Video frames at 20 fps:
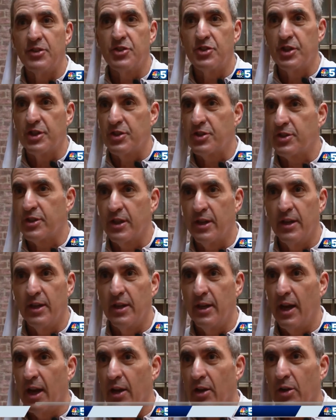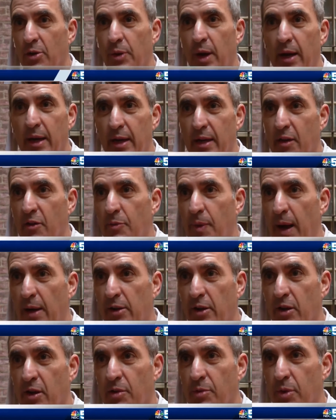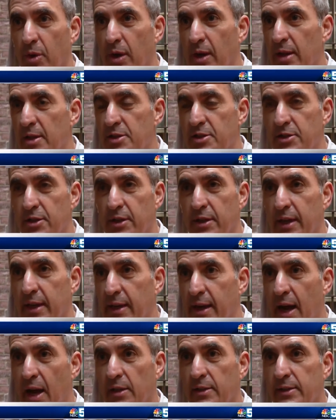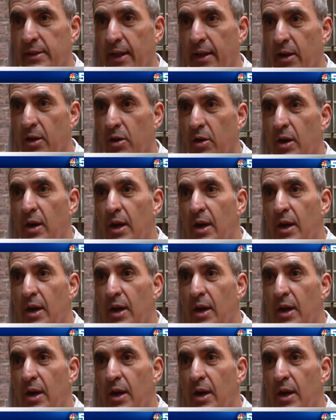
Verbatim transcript: It's just a, a good way to give back to the community. There's a need out there.